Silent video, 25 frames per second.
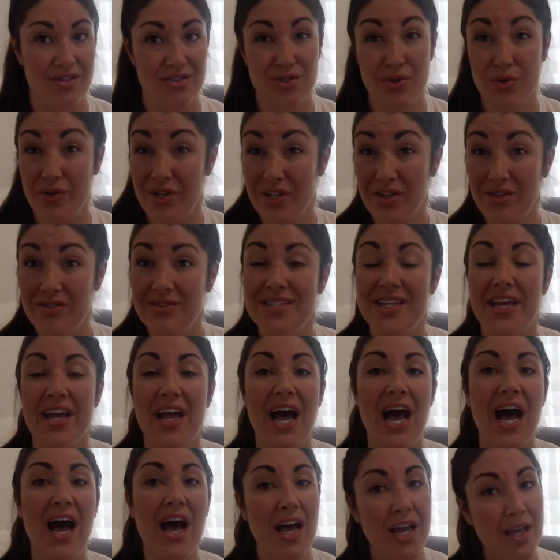So can you
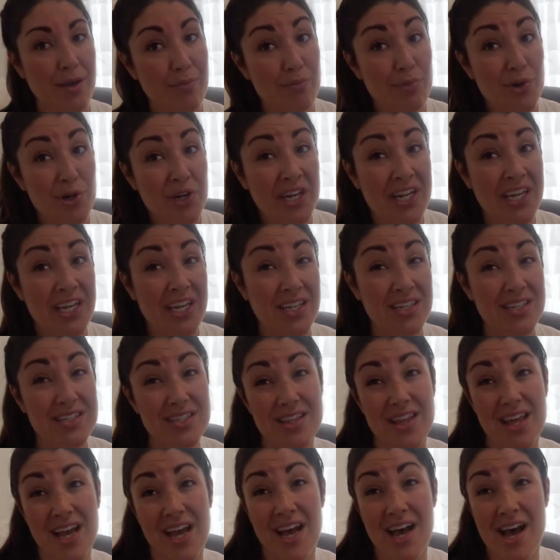say, I
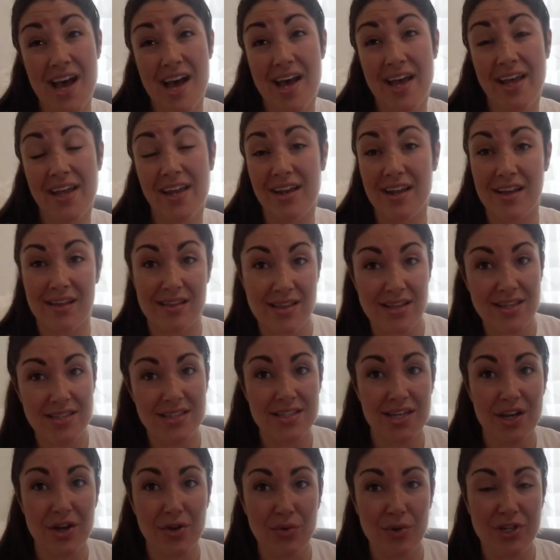predict that, and
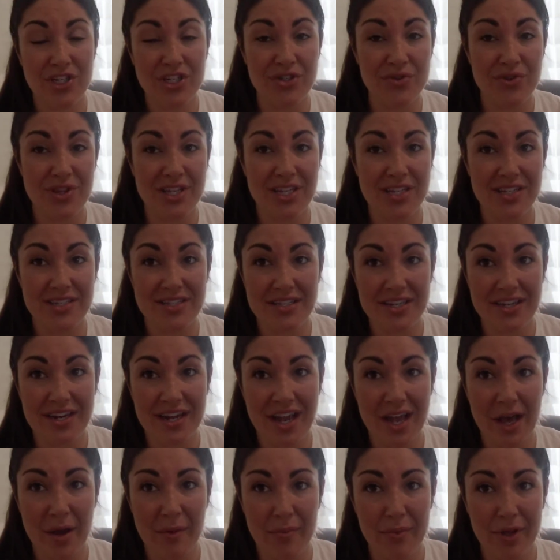then tell what you think is
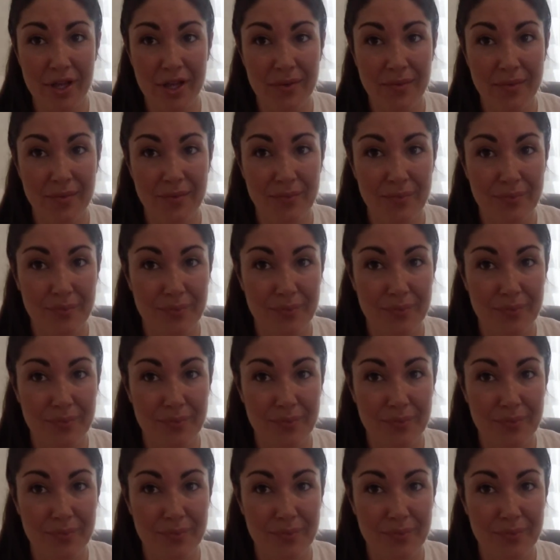gonna happen?